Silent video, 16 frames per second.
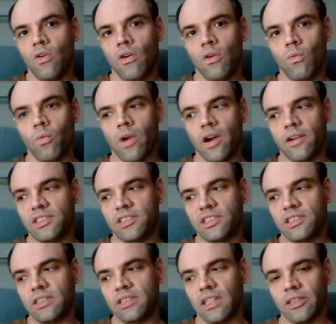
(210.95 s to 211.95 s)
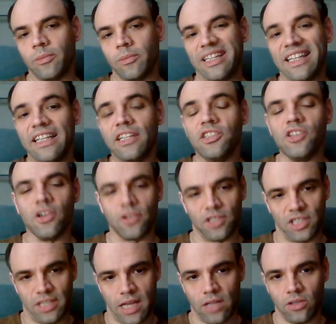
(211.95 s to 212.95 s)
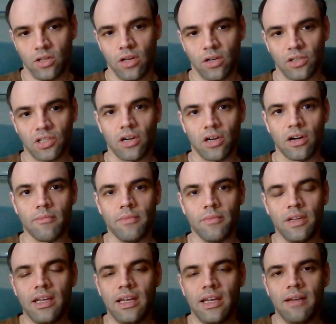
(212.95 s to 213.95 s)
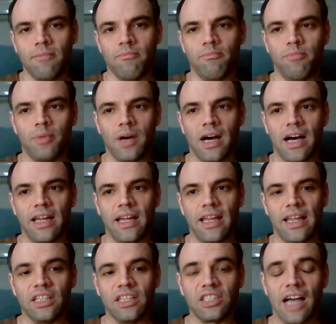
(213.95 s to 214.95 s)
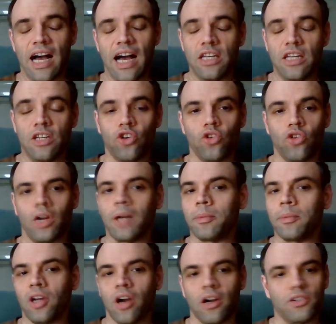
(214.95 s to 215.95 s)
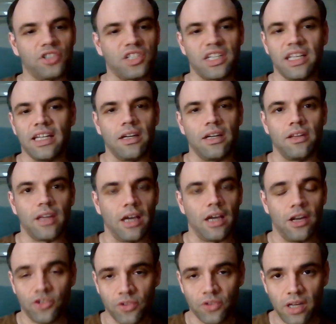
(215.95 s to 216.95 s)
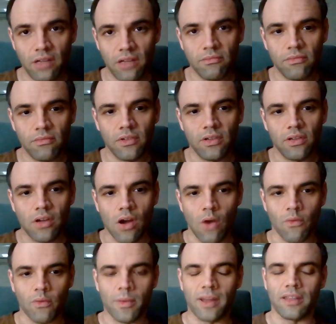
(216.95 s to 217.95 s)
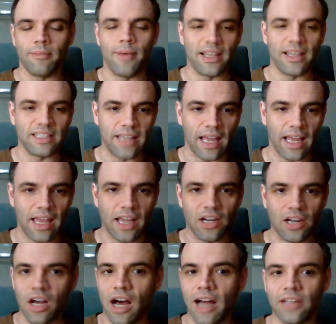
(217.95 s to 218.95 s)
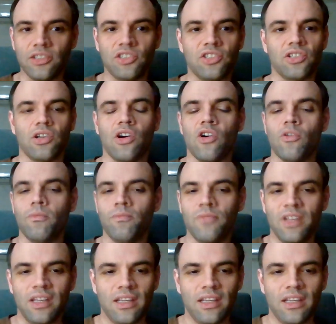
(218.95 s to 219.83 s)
where it's a little bit easier to stay long term, but it has gotten incredibly hard just to get into the country over about the past decade odd. So